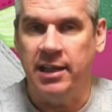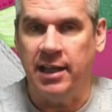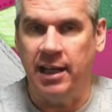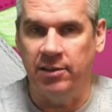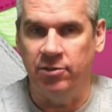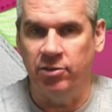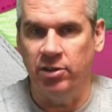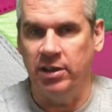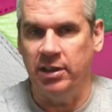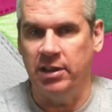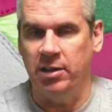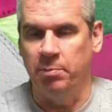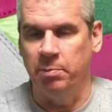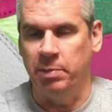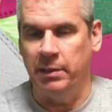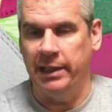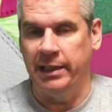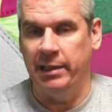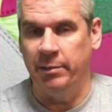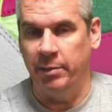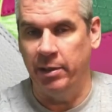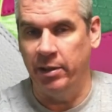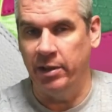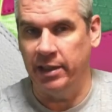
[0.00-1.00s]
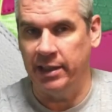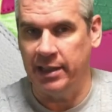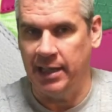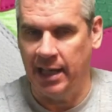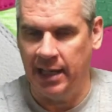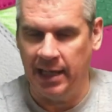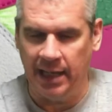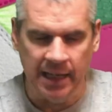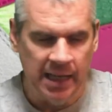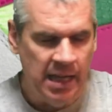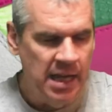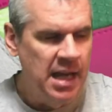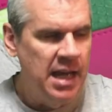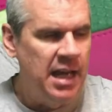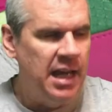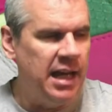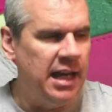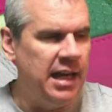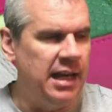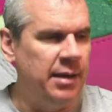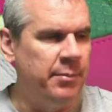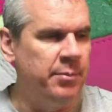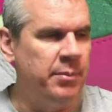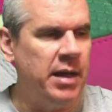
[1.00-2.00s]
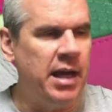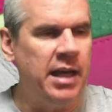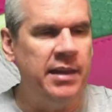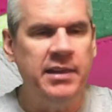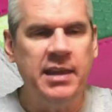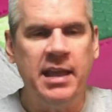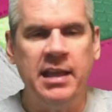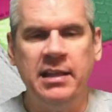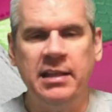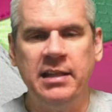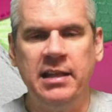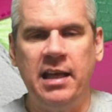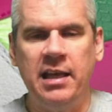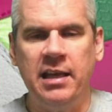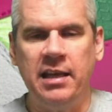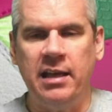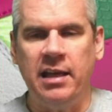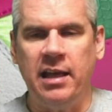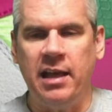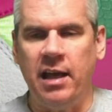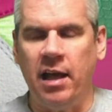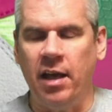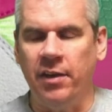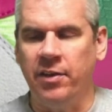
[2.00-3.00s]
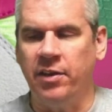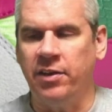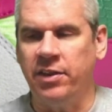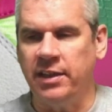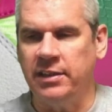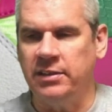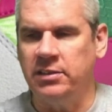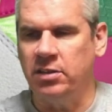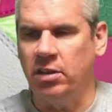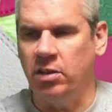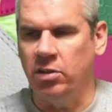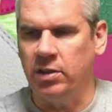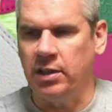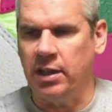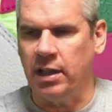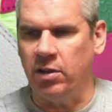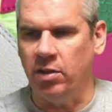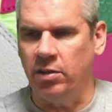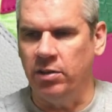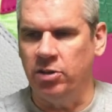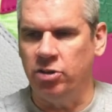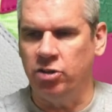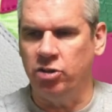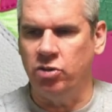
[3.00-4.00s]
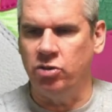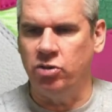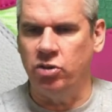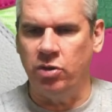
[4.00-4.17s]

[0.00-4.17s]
can't really complain about it, can I? And then other things to look at on the shoe.